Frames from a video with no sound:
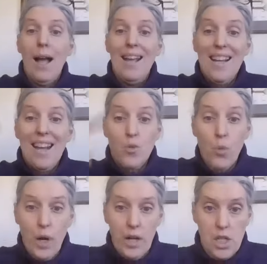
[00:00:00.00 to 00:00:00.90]
it gets
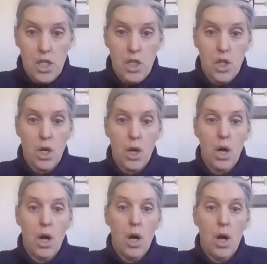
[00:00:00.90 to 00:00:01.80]
worse?
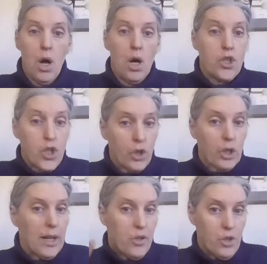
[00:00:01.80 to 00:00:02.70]

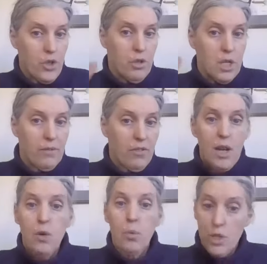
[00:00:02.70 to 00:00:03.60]
Surely under duty of
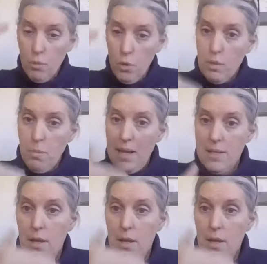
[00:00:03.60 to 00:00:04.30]
care, we're supposed to pass